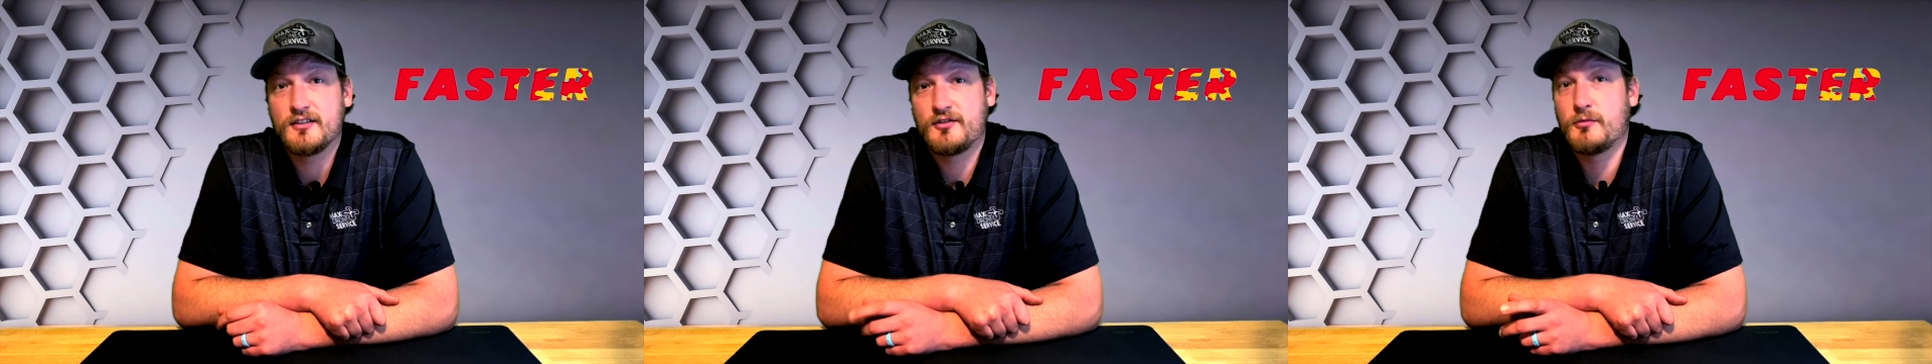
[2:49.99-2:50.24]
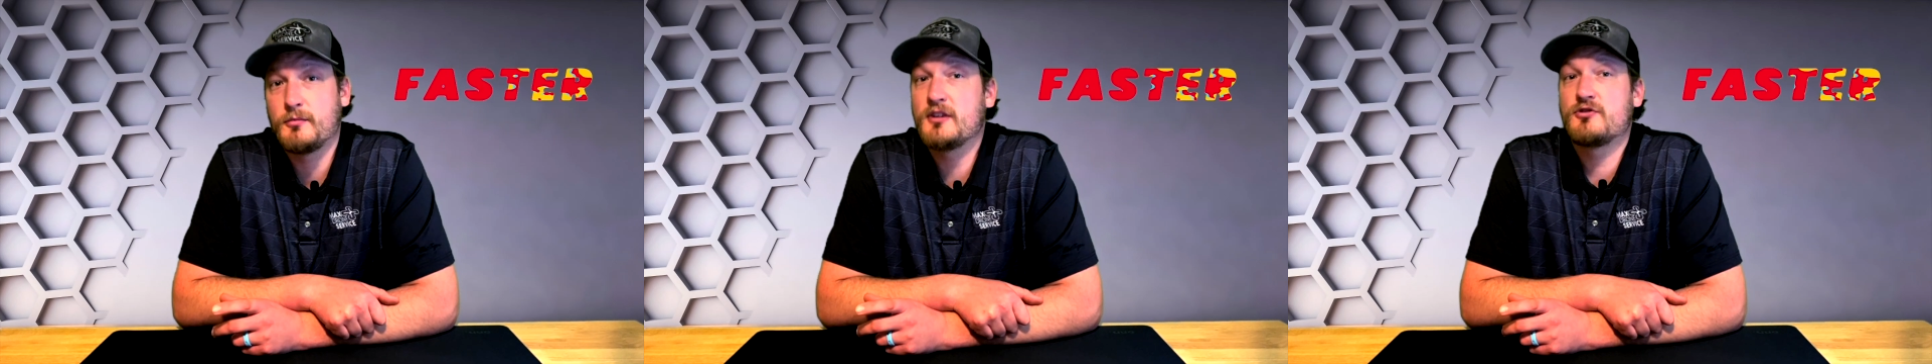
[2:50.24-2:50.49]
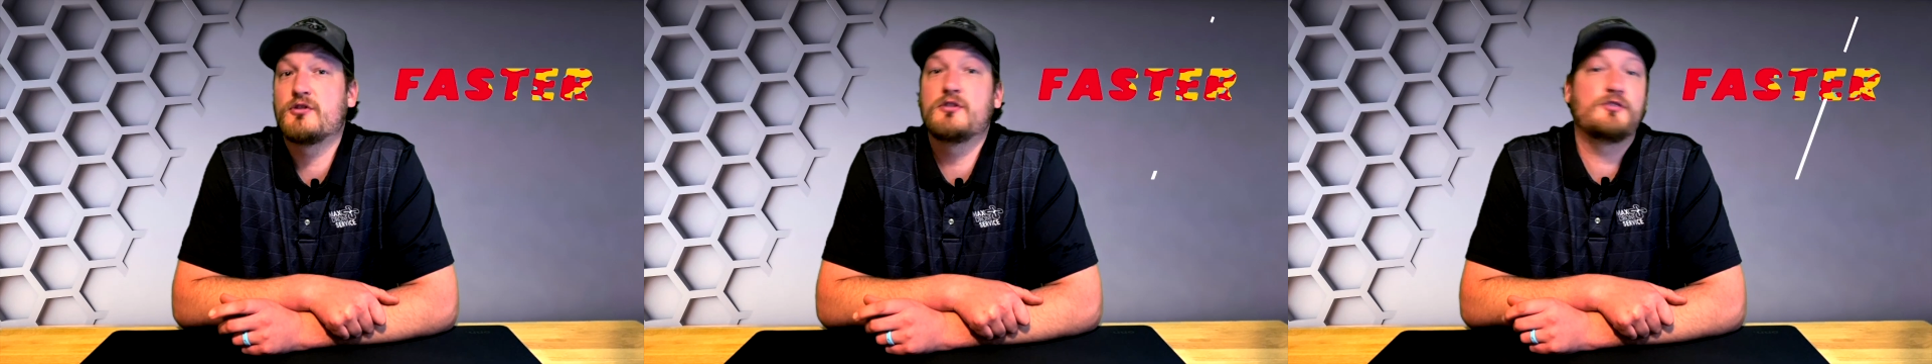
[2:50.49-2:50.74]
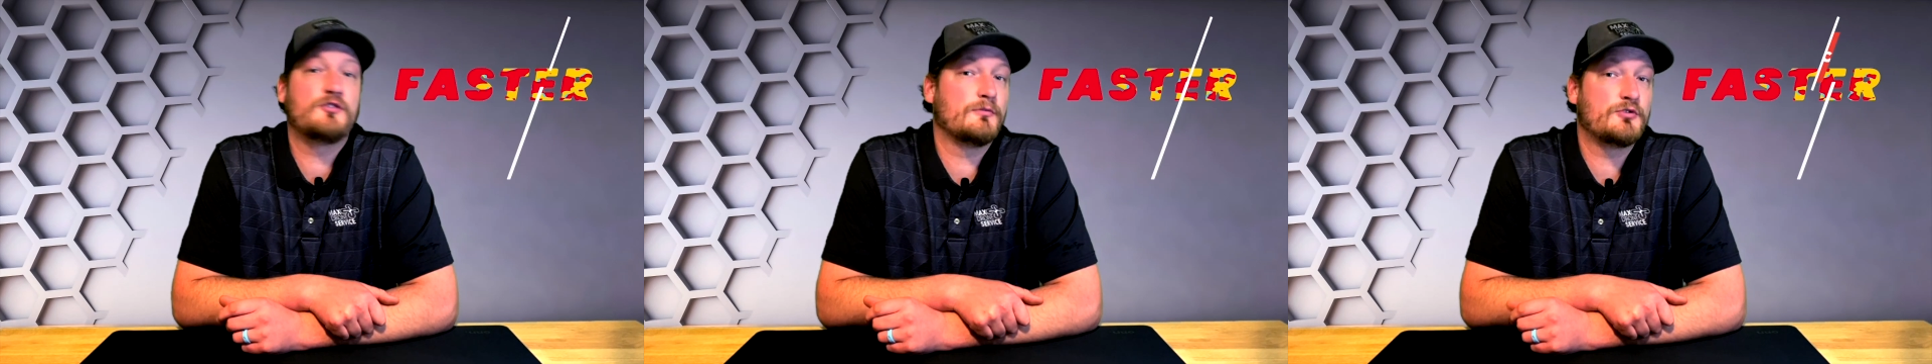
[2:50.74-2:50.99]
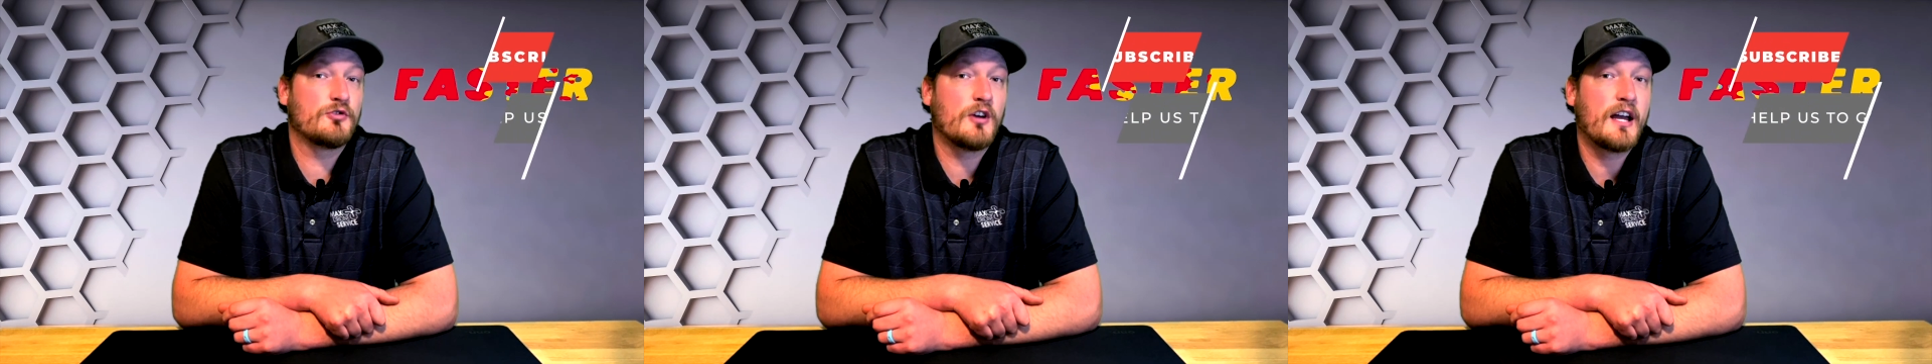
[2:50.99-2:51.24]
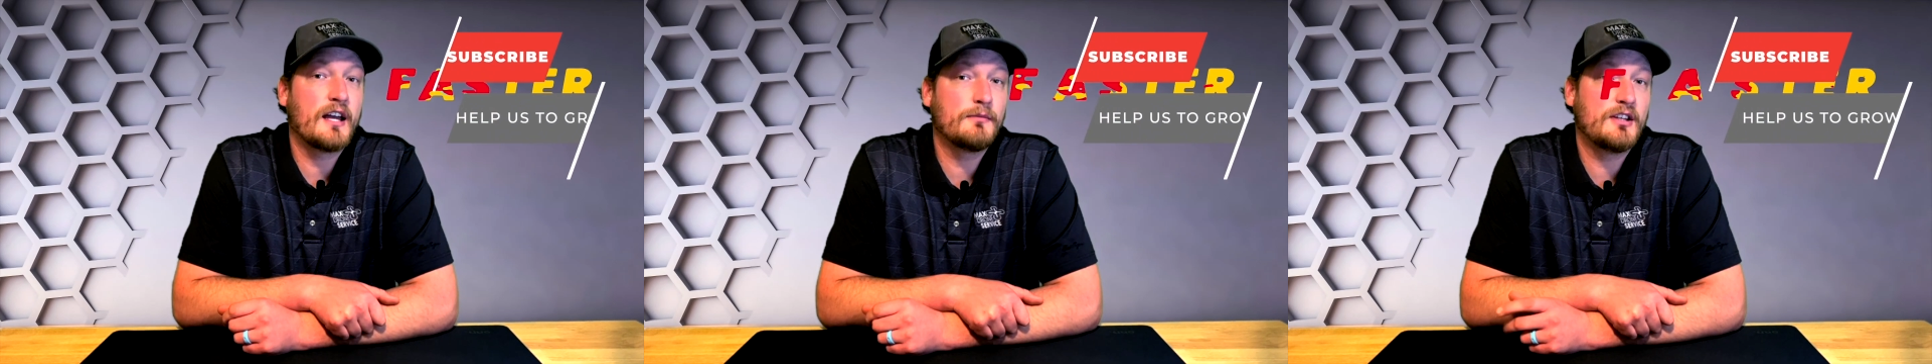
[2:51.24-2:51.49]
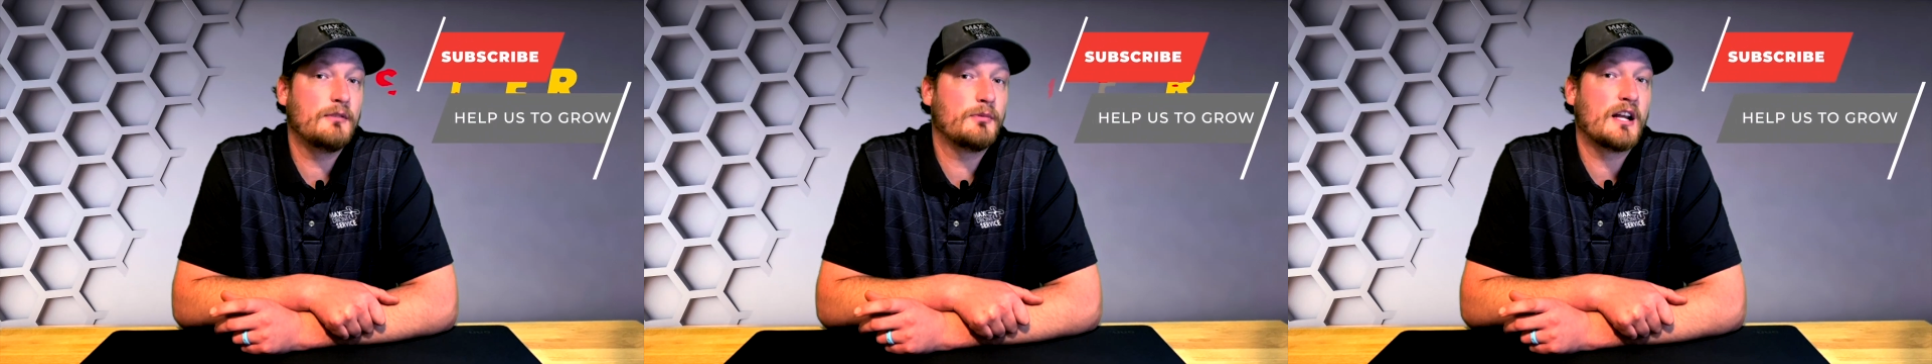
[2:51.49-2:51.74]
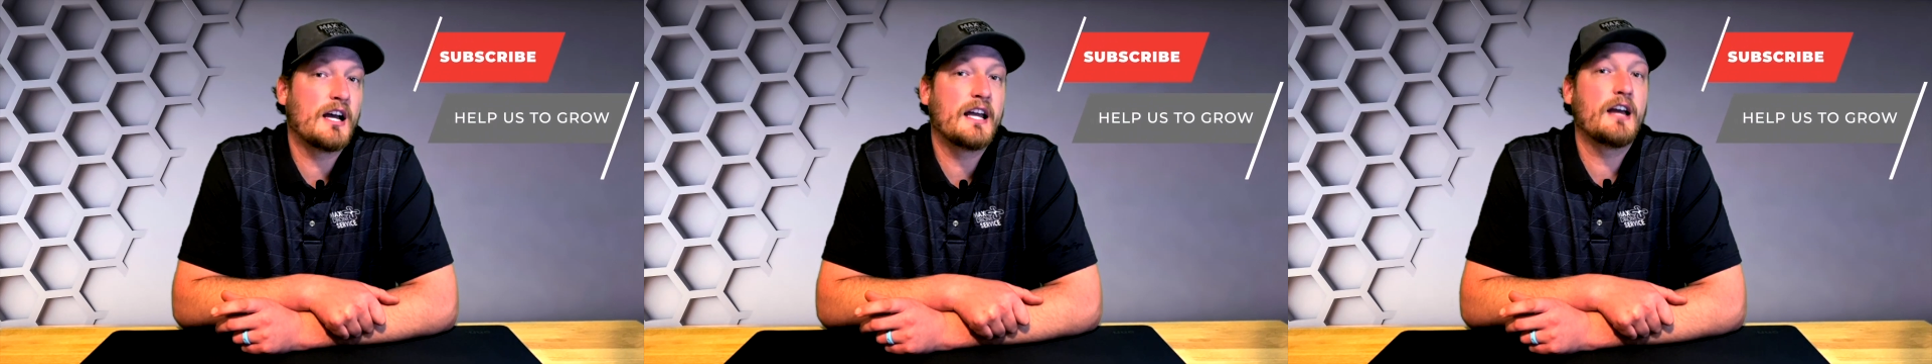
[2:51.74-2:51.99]
So make sure to subscribe, keep
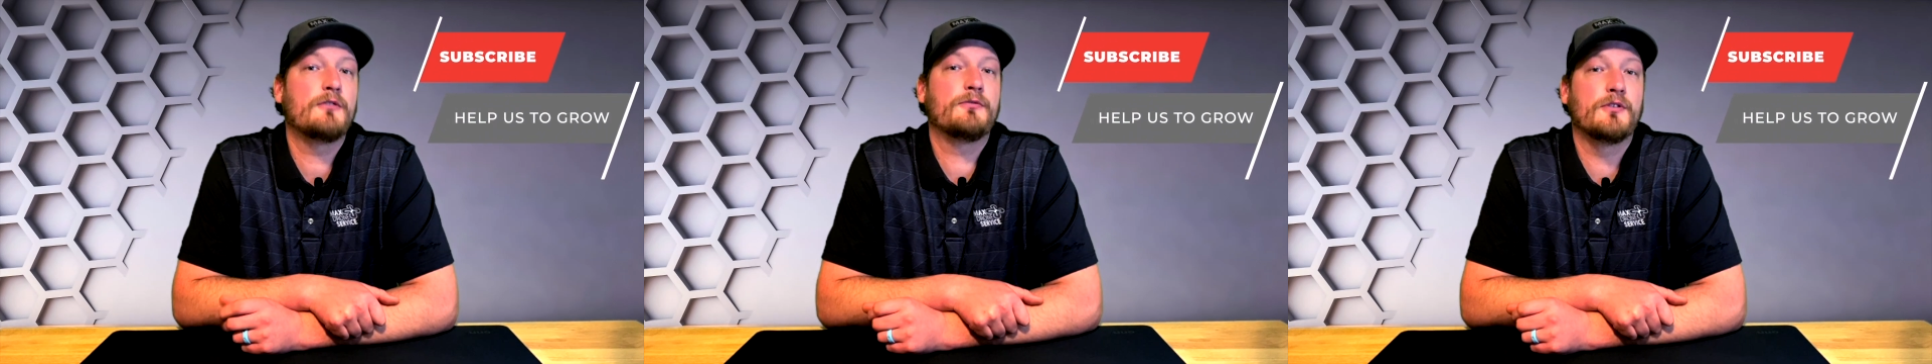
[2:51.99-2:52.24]
an eye out